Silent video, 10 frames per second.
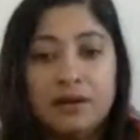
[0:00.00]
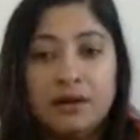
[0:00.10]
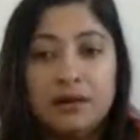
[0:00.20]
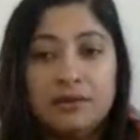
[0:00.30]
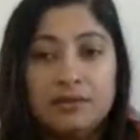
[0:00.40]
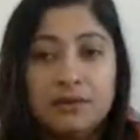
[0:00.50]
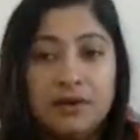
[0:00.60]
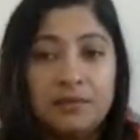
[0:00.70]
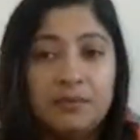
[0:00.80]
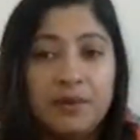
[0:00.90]

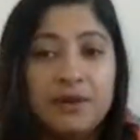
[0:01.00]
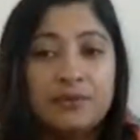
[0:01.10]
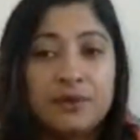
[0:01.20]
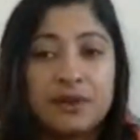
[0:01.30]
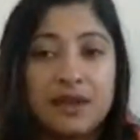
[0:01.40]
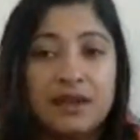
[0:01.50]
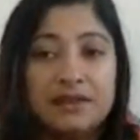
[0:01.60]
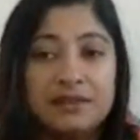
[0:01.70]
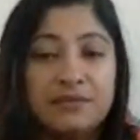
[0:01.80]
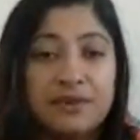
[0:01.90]
of breath work, 8
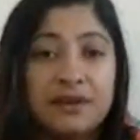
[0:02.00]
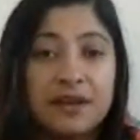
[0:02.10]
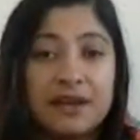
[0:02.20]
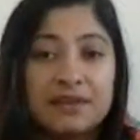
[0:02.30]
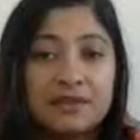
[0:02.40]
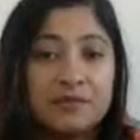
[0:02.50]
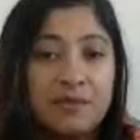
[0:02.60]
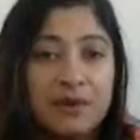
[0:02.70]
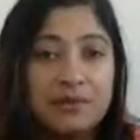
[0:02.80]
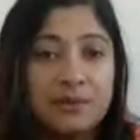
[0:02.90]
different kinds of
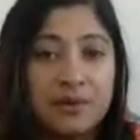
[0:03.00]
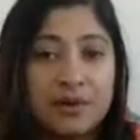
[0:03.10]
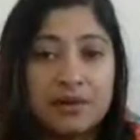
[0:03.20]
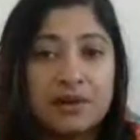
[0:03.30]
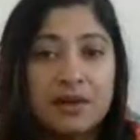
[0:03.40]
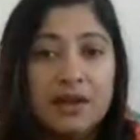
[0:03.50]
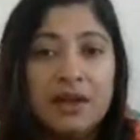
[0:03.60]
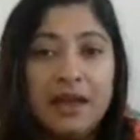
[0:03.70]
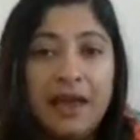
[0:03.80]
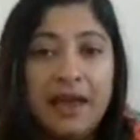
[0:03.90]
breath work.
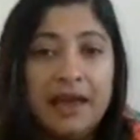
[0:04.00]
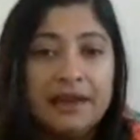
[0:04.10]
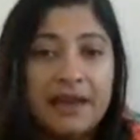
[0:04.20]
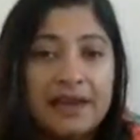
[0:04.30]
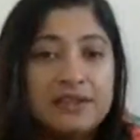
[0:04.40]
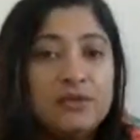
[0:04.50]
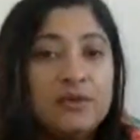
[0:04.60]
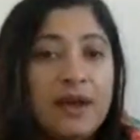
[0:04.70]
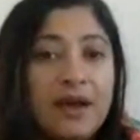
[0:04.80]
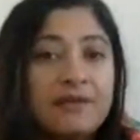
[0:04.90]
And I
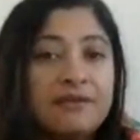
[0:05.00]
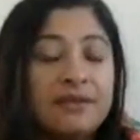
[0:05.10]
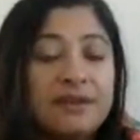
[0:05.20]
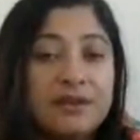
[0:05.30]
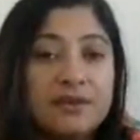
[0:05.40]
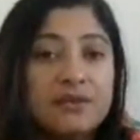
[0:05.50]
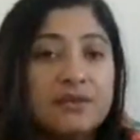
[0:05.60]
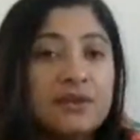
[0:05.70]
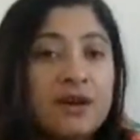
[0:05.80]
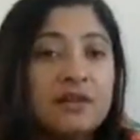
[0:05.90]
do have
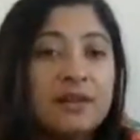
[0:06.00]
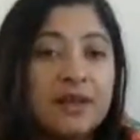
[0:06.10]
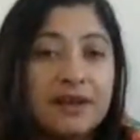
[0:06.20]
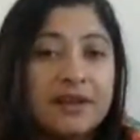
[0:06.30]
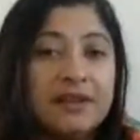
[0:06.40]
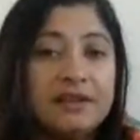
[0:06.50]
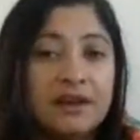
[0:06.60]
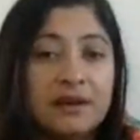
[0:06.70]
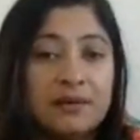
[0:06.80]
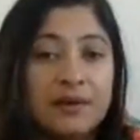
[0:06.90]
videos online
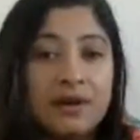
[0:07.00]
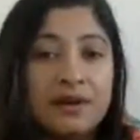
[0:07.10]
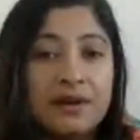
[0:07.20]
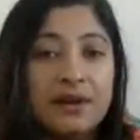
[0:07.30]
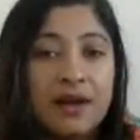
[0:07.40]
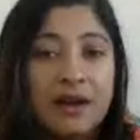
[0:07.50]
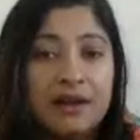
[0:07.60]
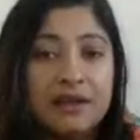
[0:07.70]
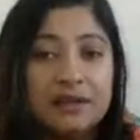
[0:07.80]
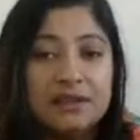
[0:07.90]
where
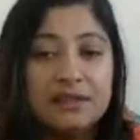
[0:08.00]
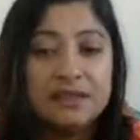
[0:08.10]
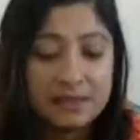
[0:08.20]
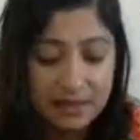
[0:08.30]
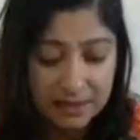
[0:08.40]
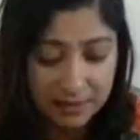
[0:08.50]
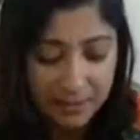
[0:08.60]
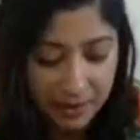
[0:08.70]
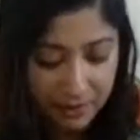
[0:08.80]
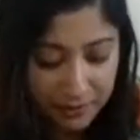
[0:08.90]
detail
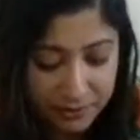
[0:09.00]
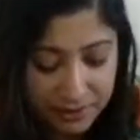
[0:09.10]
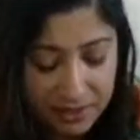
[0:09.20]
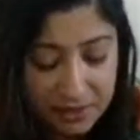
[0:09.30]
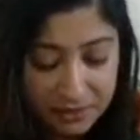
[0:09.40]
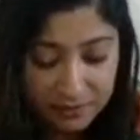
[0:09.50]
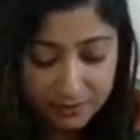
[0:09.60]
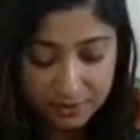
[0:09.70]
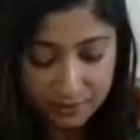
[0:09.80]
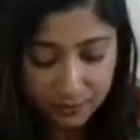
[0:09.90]
about each of
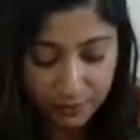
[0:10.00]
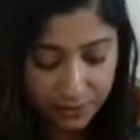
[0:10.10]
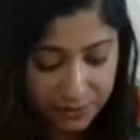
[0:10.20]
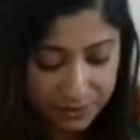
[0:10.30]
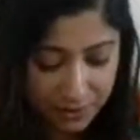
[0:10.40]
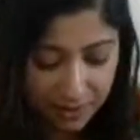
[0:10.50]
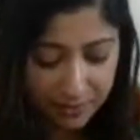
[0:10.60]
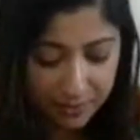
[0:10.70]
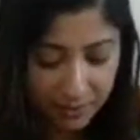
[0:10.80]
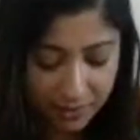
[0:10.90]
these workshops,
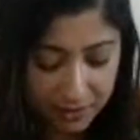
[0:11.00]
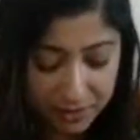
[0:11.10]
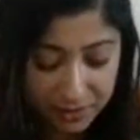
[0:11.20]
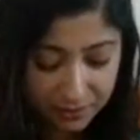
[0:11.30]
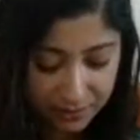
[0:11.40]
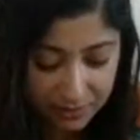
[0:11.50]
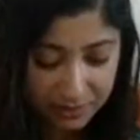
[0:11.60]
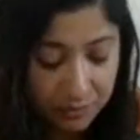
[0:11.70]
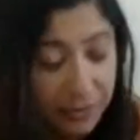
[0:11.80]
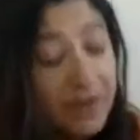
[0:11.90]
each of these
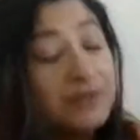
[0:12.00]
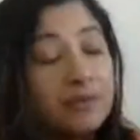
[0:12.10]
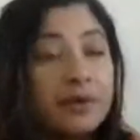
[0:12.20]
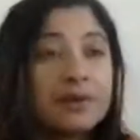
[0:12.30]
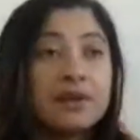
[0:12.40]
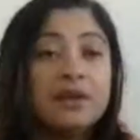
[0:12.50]
breath work,